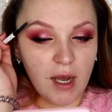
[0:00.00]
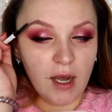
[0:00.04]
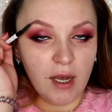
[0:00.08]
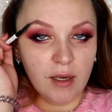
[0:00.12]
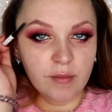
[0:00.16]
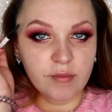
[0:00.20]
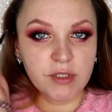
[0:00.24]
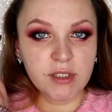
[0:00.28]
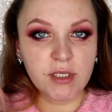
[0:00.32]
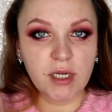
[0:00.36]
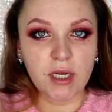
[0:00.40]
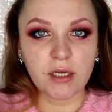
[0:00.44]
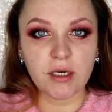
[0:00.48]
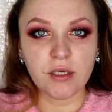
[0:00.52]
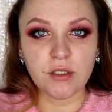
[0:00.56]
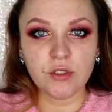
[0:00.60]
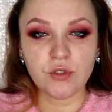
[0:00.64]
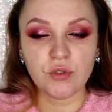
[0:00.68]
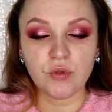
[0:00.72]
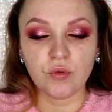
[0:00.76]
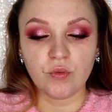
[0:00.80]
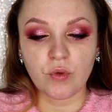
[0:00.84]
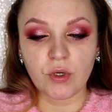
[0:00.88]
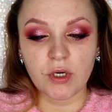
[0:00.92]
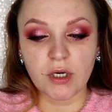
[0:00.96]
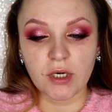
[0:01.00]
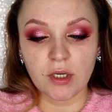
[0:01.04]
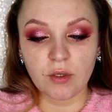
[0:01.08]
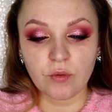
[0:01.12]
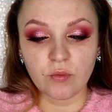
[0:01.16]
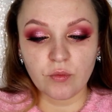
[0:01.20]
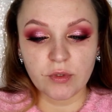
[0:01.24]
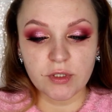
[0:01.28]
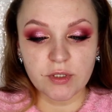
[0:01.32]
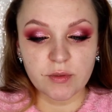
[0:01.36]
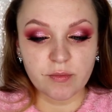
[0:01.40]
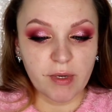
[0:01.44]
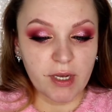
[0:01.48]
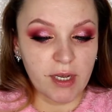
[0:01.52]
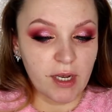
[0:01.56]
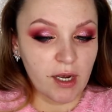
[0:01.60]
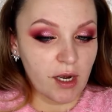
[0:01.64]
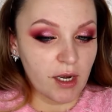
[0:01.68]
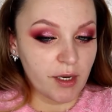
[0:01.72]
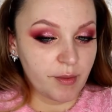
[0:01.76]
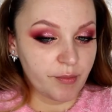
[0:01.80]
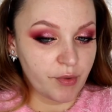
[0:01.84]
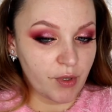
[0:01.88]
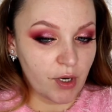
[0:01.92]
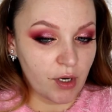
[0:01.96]
I'm starting to work in with my
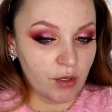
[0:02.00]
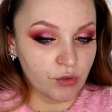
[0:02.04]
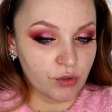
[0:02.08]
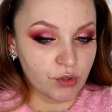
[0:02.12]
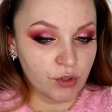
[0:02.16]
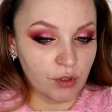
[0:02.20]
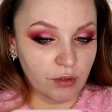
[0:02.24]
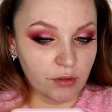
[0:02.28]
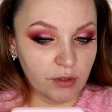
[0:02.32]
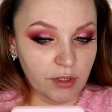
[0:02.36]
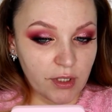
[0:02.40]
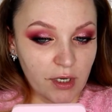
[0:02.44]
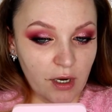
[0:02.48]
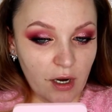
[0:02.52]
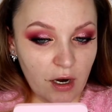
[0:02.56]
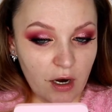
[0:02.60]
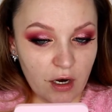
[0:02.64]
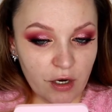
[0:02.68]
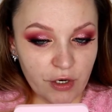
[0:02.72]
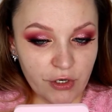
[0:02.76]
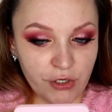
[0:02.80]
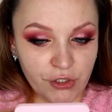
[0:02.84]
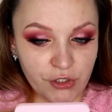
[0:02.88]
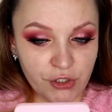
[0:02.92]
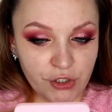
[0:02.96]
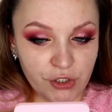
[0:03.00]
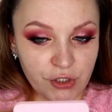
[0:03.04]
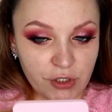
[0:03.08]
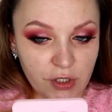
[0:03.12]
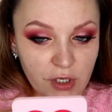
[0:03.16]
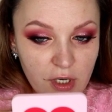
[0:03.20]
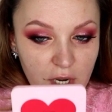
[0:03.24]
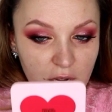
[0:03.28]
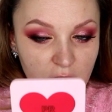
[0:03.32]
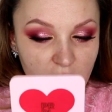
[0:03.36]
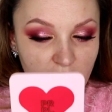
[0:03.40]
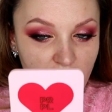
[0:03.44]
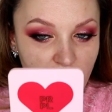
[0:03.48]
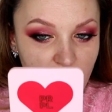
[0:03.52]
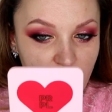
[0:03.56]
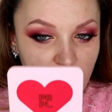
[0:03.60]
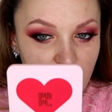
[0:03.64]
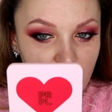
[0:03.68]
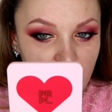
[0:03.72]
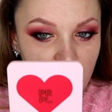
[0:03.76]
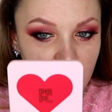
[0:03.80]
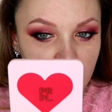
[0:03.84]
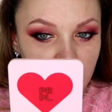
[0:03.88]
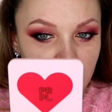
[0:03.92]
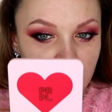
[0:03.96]
eyebrows on the arch
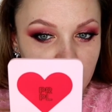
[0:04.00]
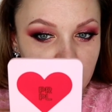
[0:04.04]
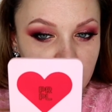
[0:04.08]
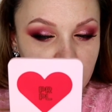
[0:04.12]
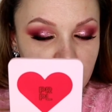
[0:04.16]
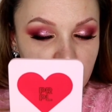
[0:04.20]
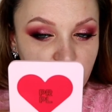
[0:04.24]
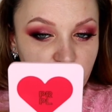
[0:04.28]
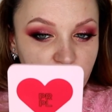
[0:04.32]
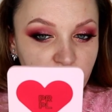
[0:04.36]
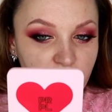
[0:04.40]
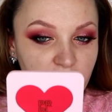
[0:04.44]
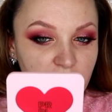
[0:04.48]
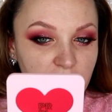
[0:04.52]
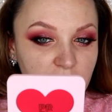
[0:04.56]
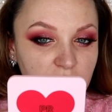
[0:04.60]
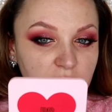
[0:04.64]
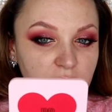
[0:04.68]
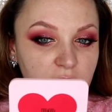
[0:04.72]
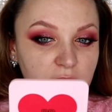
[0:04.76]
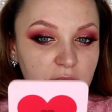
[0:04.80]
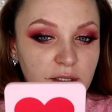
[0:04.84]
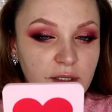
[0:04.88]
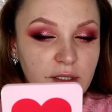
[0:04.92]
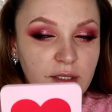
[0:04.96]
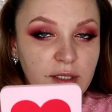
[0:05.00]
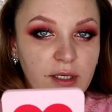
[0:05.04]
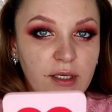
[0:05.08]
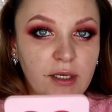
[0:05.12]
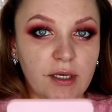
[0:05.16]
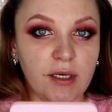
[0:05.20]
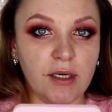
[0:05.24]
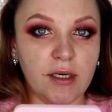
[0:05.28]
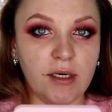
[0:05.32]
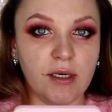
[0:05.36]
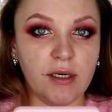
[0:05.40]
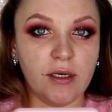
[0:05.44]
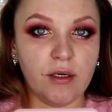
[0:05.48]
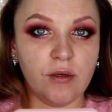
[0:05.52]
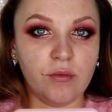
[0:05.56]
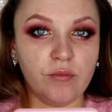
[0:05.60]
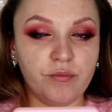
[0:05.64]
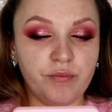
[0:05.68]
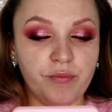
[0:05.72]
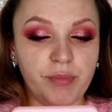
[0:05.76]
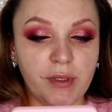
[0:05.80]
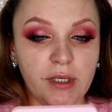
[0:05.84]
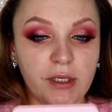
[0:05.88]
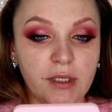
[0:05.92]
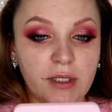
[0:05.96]
and feeling the
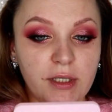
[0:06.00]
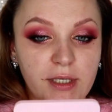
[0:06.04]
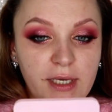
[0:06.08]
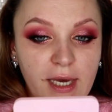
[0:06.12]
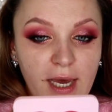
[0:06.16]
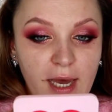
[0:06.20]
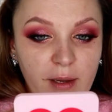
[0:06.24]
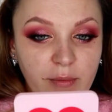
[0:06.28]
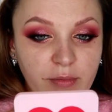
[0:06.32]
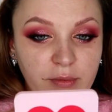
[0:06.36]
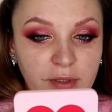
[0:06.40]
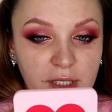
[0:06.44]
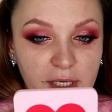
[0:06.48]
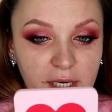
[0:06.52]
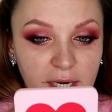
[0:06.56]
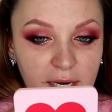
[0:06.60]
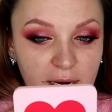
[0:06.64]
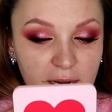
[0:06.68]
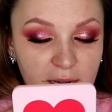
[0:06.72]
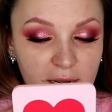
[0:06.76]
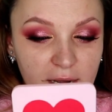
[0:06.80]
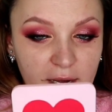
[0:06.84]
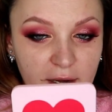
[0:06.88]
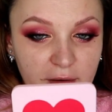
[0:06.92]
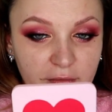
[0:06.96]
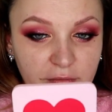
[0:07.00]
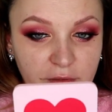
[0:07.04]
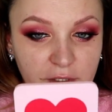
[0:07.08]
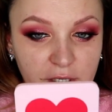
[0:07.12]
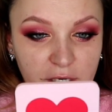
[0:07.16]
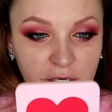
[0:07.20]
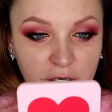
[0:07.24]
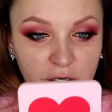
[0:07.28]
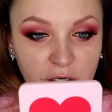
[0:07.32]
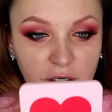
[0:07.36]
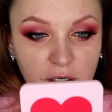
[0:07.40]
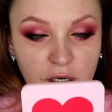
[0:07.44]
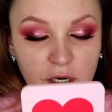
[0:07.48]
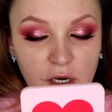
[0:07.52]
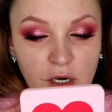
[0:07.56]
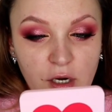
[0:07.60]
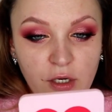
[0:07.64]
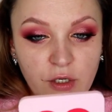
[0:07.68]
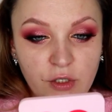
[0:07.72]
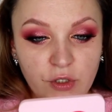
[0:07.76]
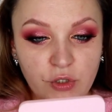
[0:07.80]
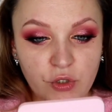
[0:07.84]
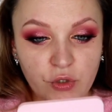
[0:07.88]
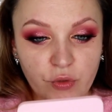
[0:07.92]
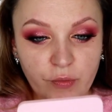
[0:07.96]
big gap that I have there
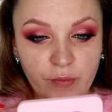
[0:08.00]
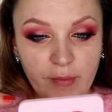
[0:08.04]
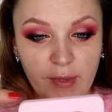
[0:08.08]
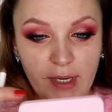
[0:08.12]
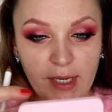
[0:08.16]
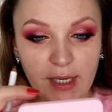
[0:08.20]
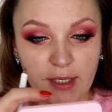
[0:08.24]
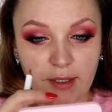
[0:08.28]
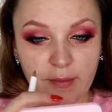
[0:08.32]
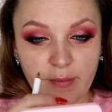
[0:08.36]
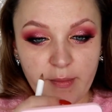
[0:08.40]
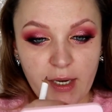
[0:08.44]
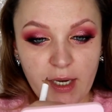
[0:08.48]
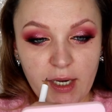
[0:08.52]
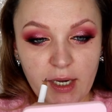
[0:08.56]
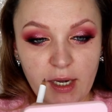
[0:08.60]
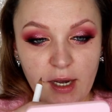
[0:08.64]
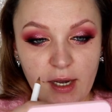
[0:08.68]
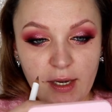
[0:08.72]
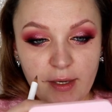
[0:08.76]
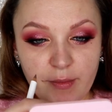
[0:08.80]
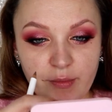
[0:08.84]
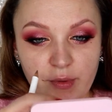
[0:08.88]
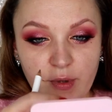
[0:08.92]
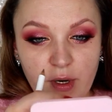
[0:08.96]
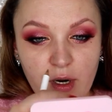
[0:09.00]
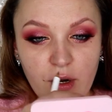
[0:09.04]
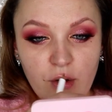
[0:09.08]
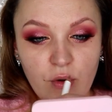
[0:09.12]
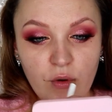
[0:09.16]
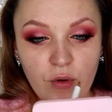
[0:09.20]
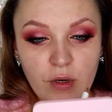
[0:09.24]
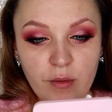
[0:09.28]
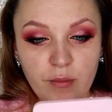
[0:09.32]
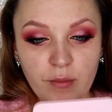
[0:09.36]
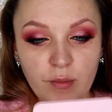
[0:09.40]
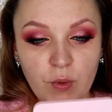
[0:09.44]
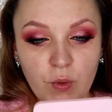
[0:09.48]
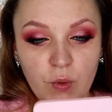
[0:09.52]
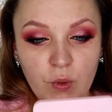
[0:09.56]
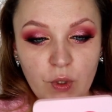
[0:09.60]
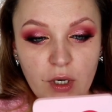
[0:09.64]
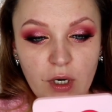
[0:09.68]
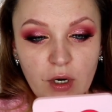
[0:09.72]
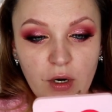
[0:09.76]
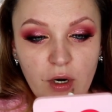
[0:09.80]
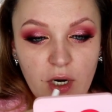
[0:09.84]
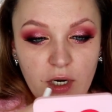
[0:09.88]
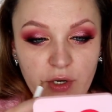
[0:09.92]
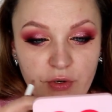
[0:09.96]
to make my eyebrow
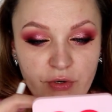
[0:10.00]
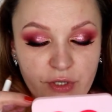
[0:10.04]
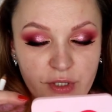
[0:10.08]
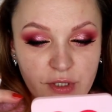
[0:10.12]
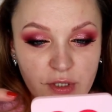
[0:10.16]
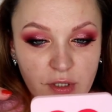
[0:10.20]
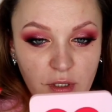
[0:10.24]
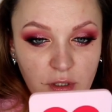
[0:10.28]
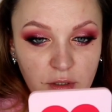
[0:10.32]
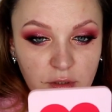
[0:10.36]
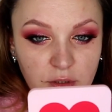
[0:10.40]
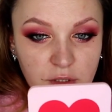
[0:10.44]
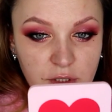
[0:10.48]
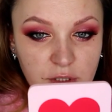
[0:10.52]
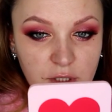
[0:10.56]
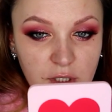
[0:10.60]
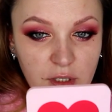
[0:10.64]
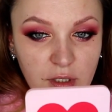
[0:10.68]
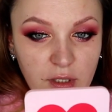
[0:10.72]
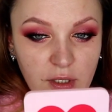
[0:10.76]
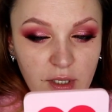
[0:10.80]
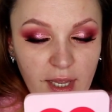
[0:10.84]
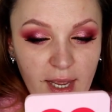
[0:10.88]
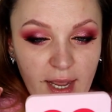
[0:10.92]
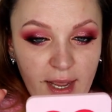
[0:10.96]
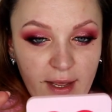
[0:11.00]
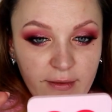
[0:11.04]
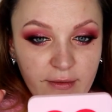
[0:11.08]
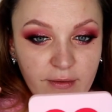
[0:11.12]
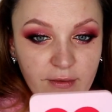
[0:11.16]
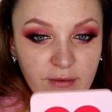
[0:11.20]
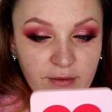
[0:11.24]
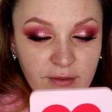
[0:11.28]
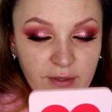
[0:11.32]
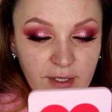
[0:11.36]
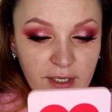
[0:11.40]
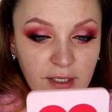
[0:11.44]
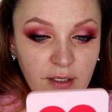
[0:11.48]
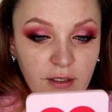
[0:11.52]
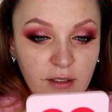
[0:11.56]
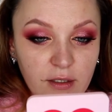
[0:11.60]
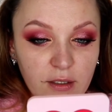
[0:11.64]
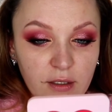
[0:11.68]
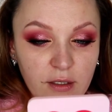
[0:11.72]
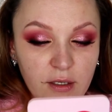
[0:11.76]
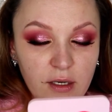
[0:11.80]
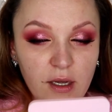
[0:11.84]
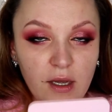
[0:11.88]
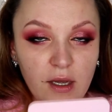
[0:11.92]
more horizontal and thick,